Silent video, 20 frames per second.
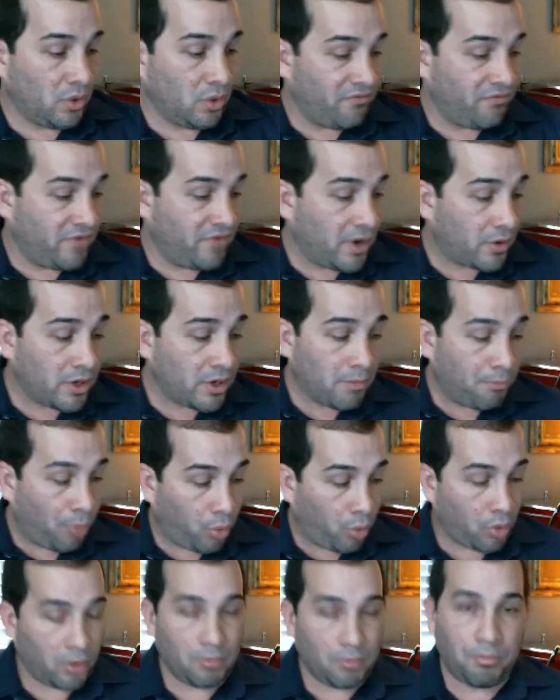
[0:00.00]
a very
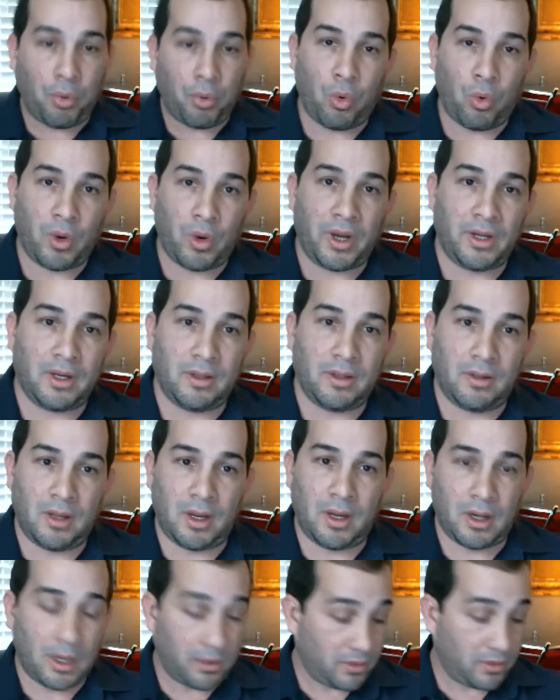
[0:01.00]
important point,
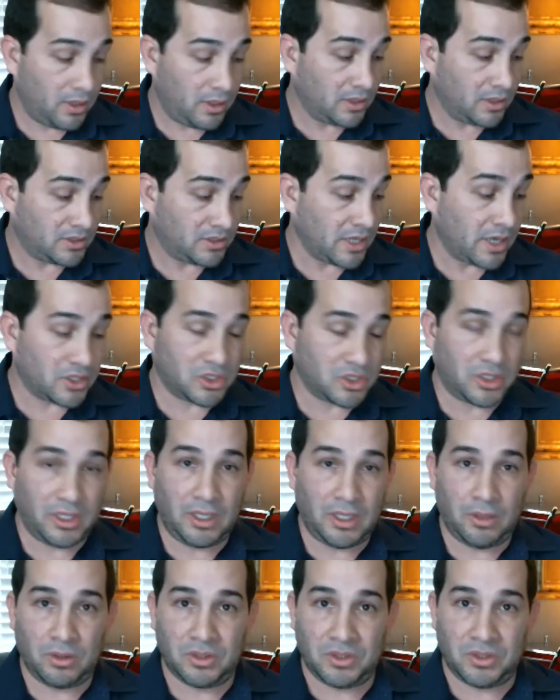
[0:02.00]
and I think it's
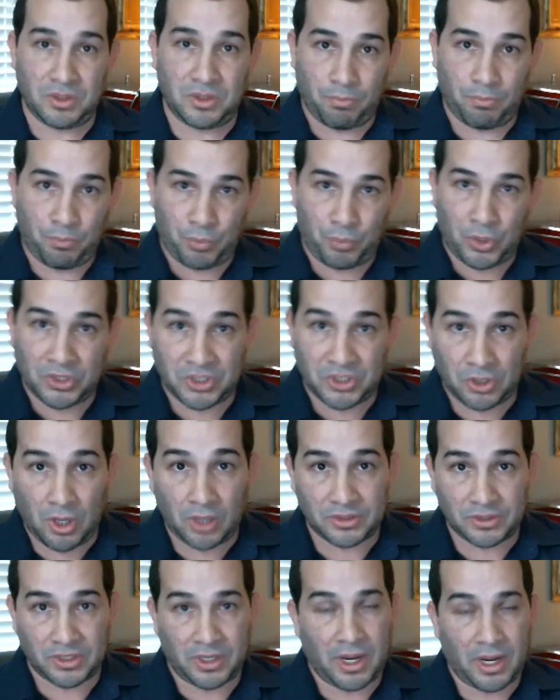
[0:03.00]
actually puts it
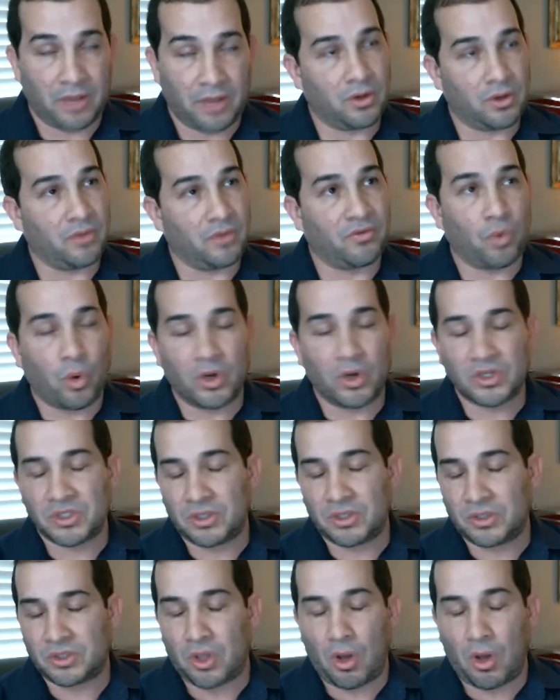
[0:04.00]
all together. Of course,
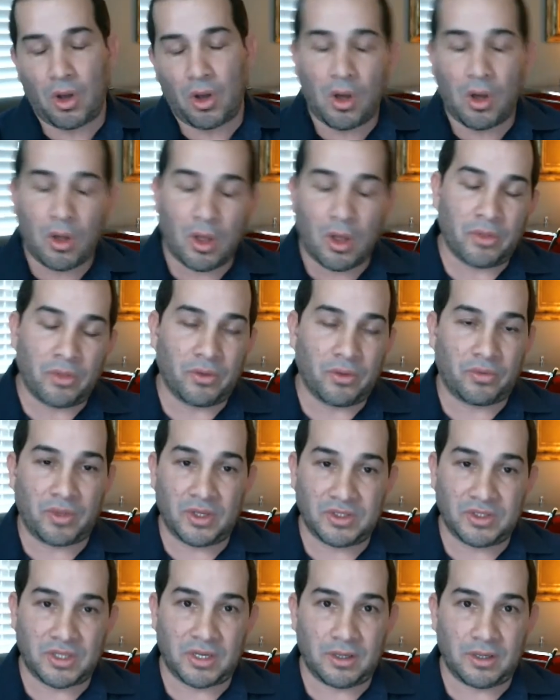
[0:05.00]
there's all other
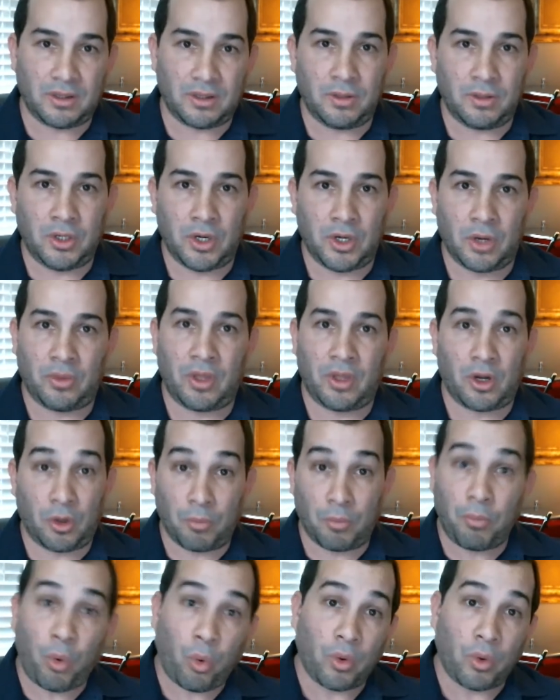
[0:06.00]
things that that are
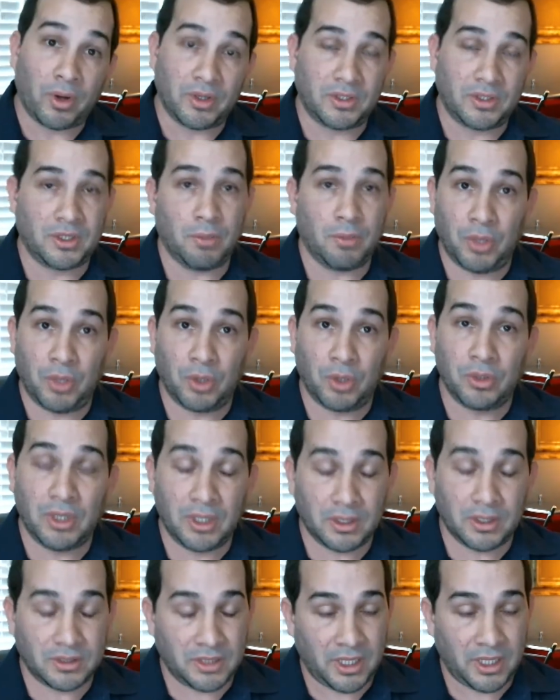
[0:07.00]
important to building
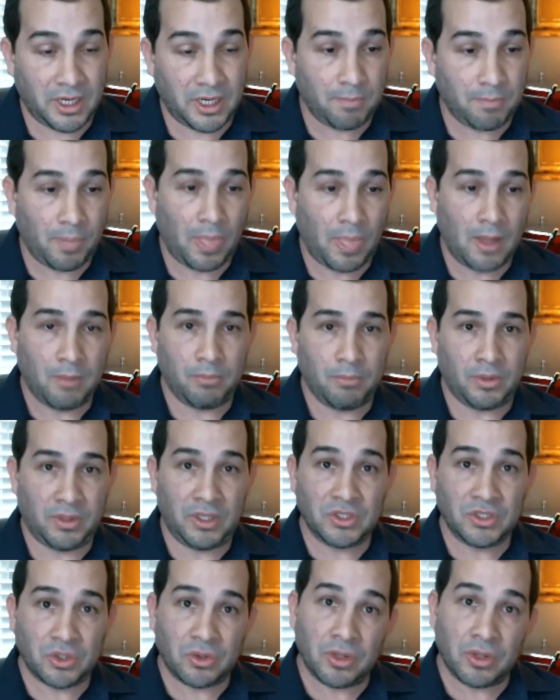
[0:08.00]
a team, but
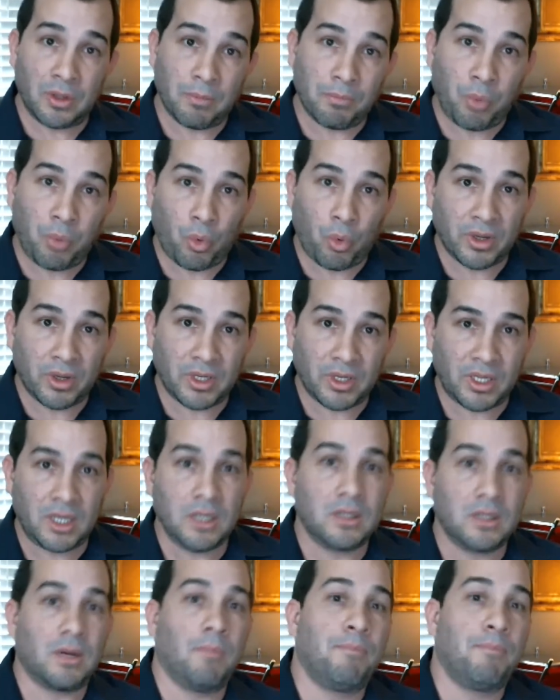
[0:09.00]
these are the important
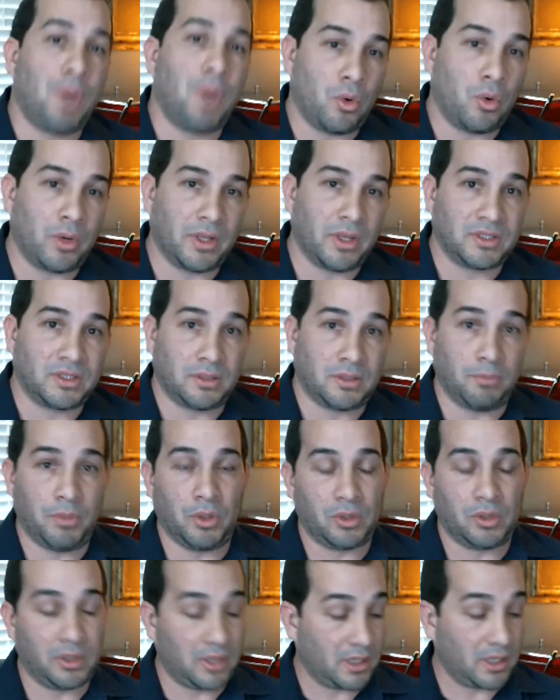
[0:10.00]
key components to
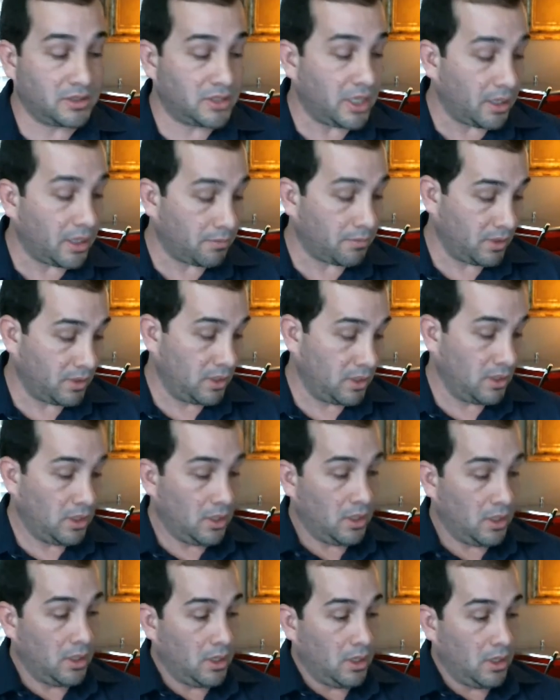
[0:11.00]
building that team.
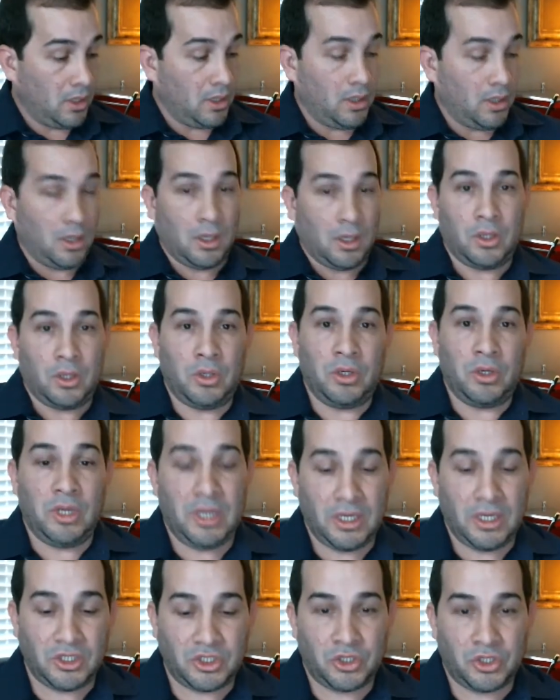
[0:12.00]
You
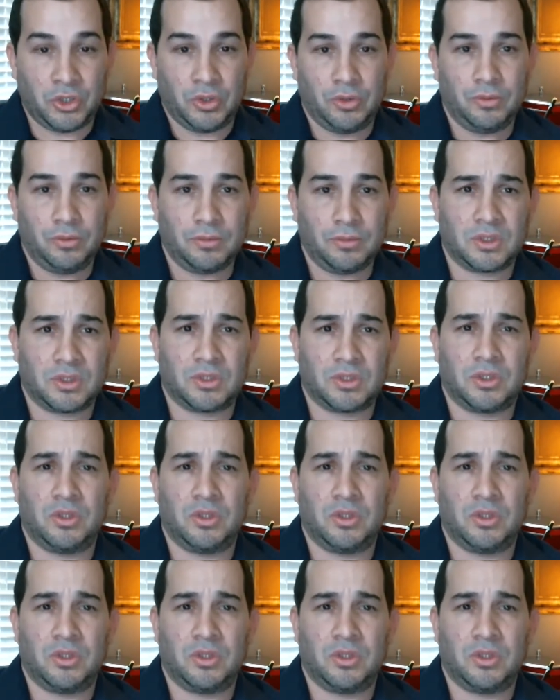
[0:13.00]
need to,